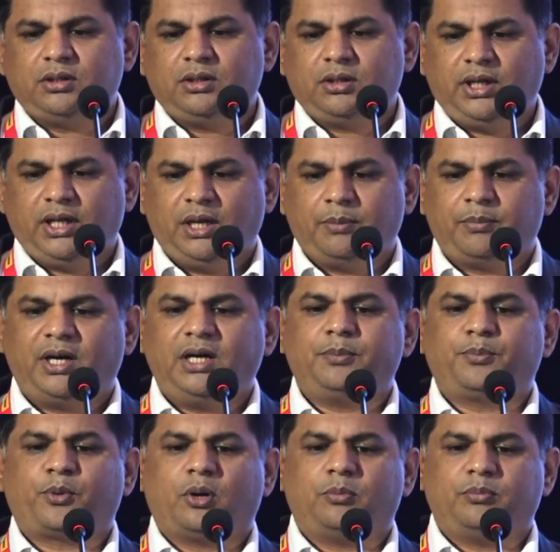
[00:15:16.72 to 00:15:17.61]

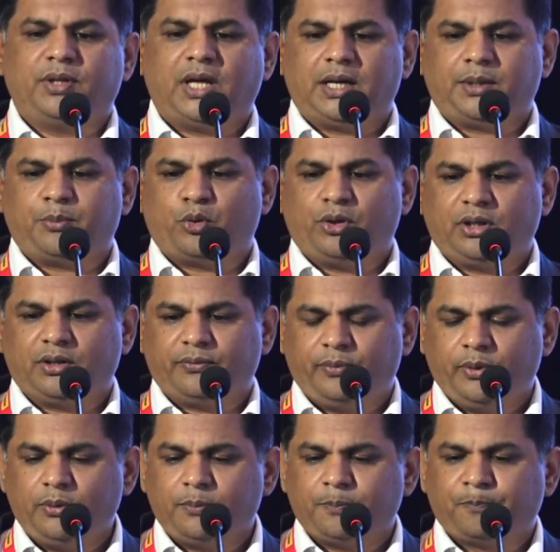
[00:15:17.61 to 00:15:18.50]
enabled from that point of
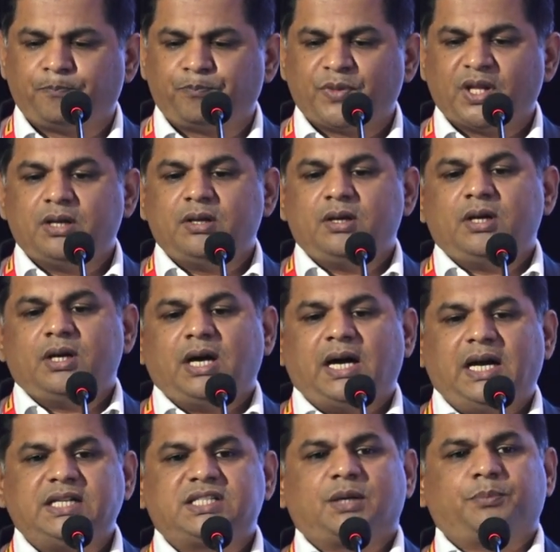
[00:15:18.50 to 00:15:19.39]
view.
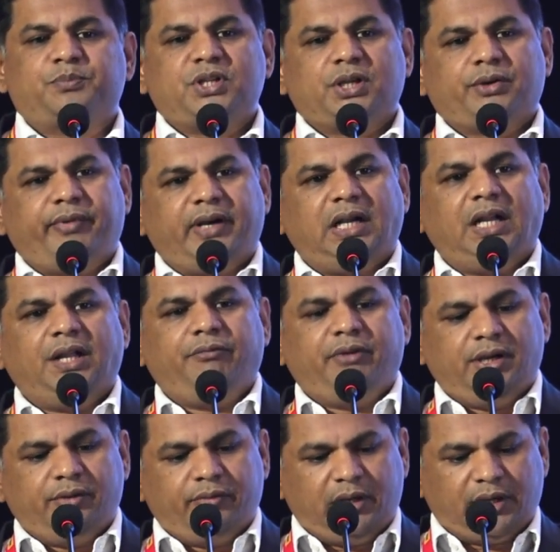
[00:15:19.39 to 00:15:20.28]
And subsequently,
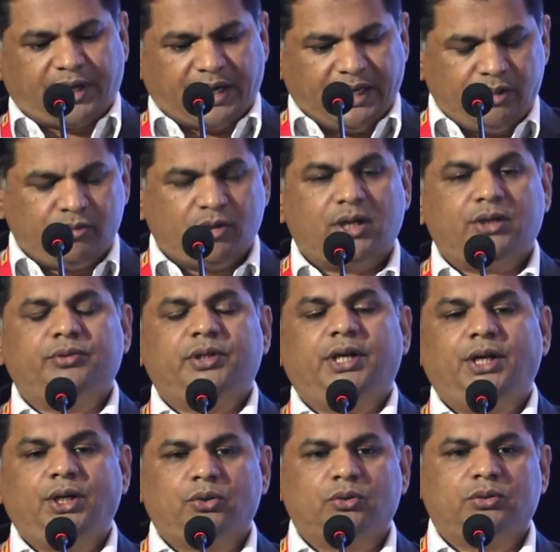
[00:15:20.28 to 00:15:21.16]
we will drive down
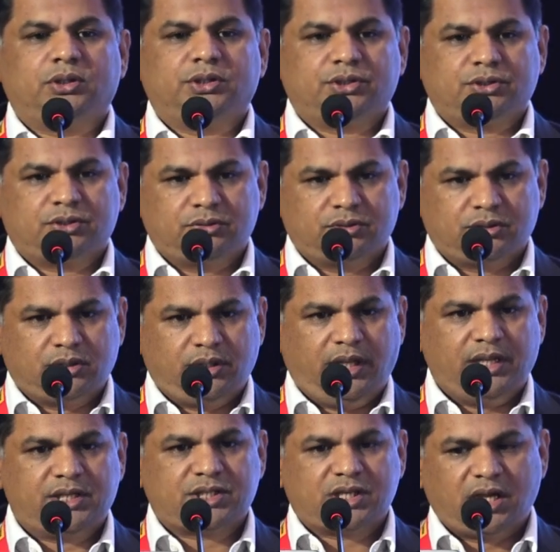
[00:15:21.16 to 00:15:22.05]
into a
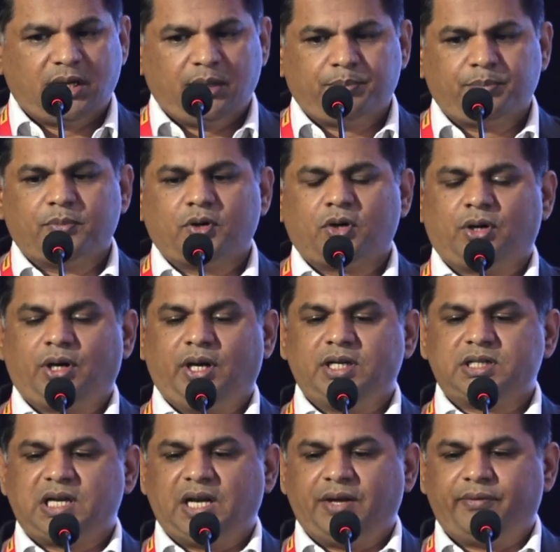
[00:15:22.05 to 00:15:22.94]
next step or
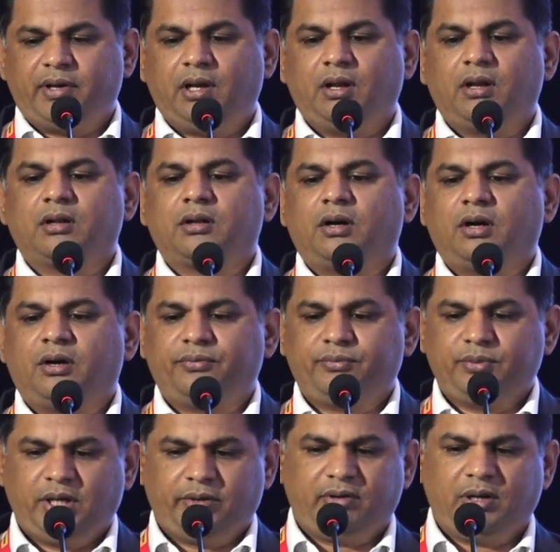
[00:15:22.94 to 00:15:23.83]
next level of
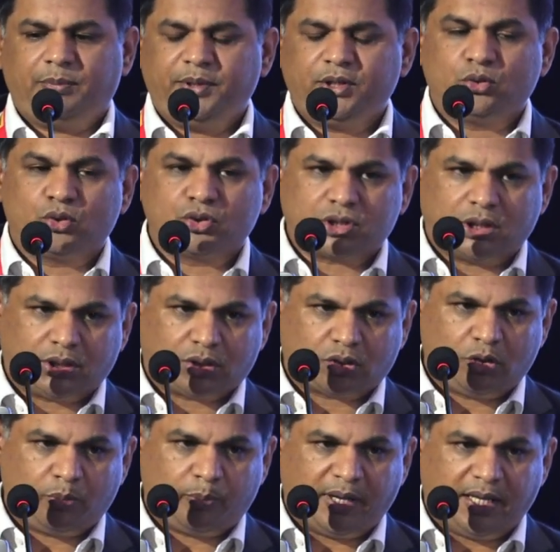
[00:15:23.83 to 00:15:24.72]
developing those
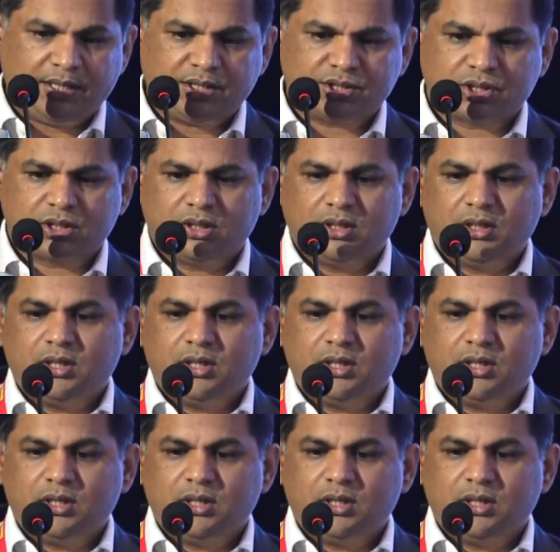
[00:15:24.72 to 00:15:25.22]
control plans